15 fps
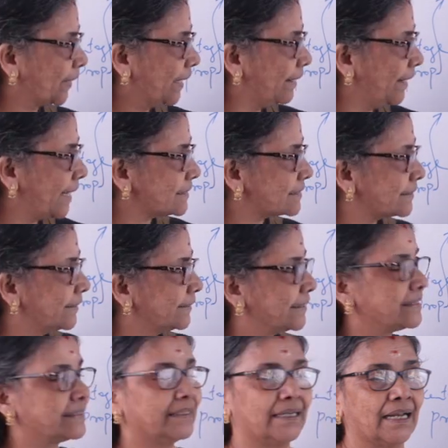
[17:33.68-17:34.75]
less, it
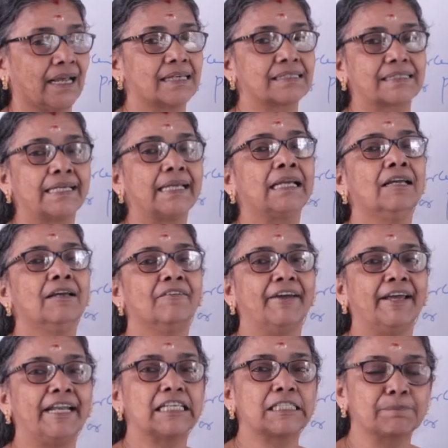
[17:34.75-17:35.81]
is inelastic.
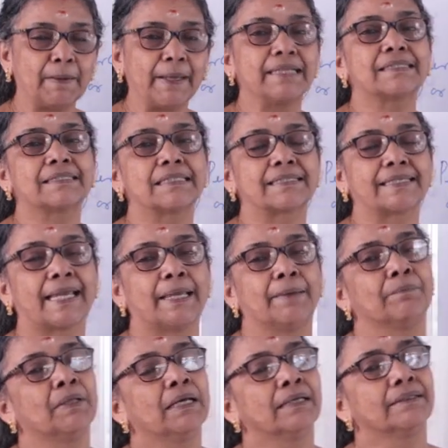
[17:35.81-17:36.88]
When he spends the same,